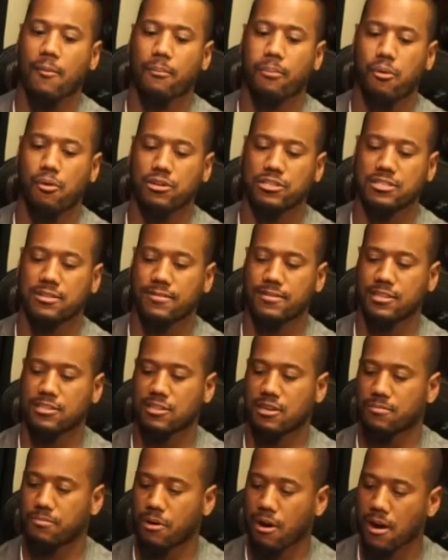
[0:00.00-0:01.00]
portion of this
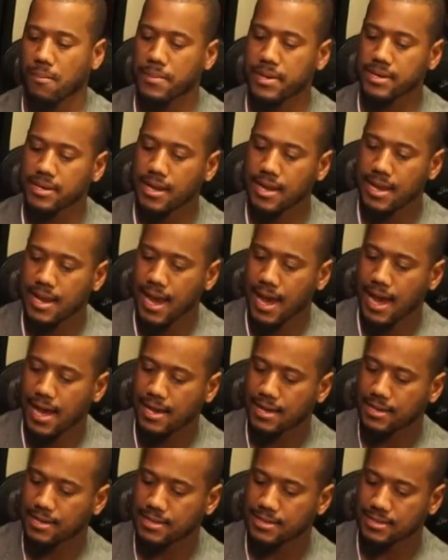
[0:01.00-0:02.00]
compartment,
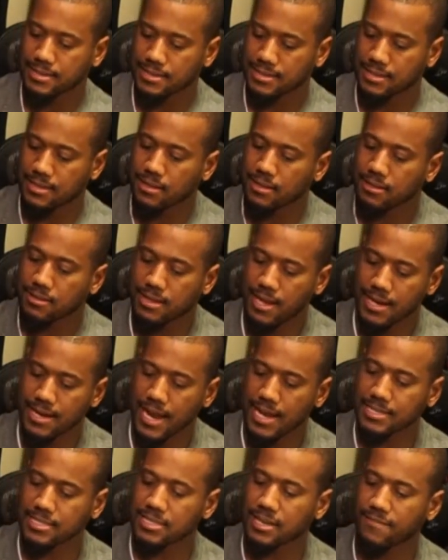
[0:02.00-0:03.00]
they're
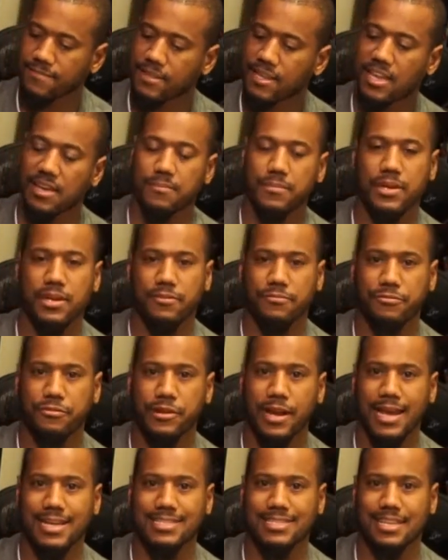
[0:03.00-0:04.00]
nice enough to give me a
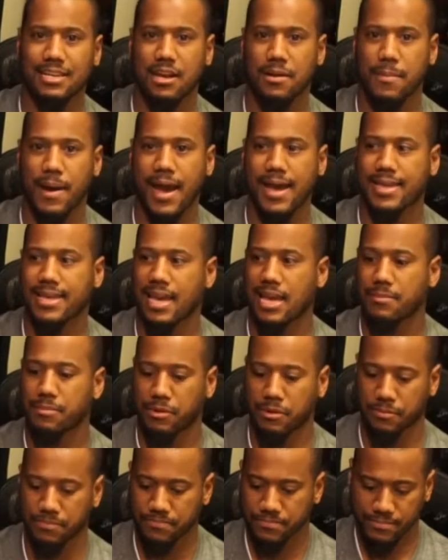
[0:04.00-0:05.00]
free HDMI
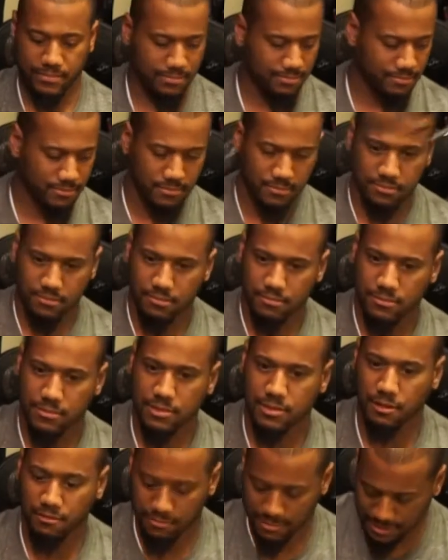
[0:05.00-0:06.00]
cable.
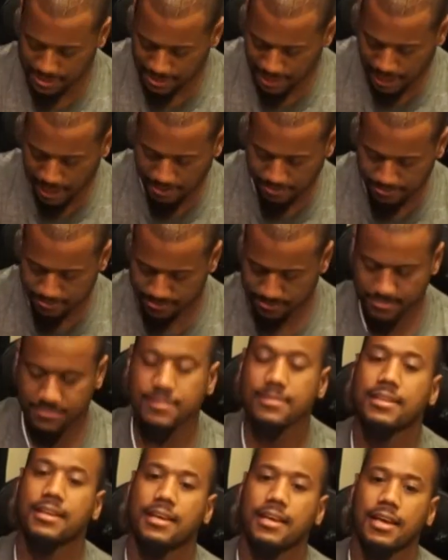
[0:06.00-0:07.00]
Don't need that.
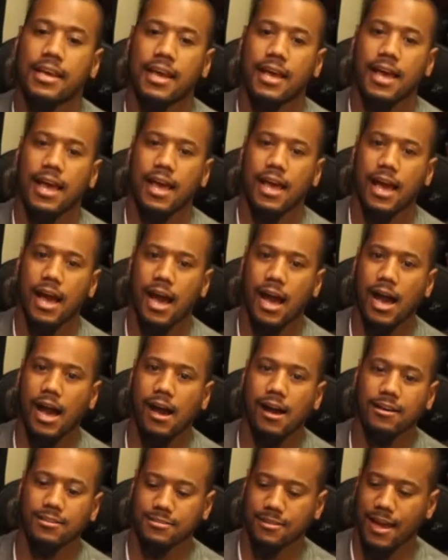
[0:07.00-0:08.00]

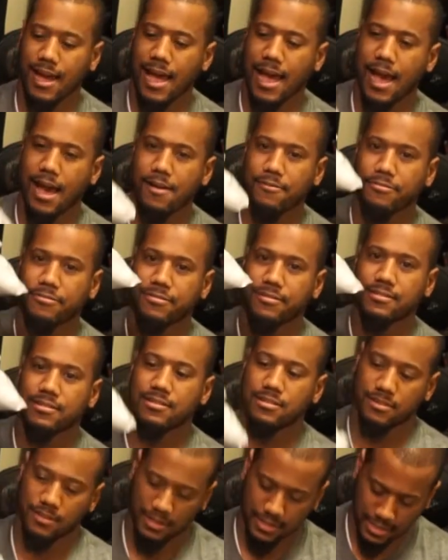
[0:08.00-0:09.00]
I also have
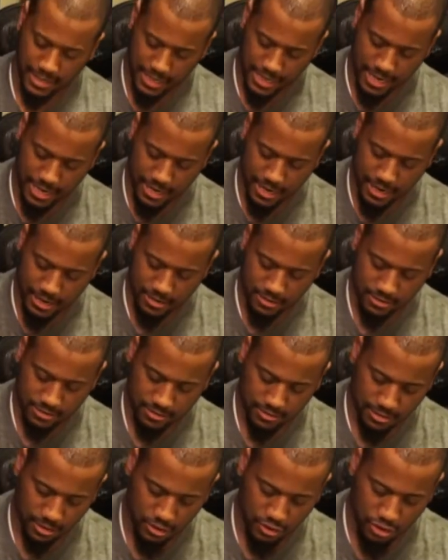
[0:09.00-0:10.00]
here
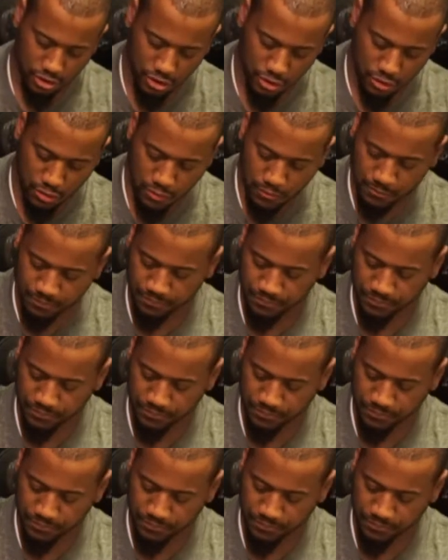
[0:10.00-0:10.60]
the new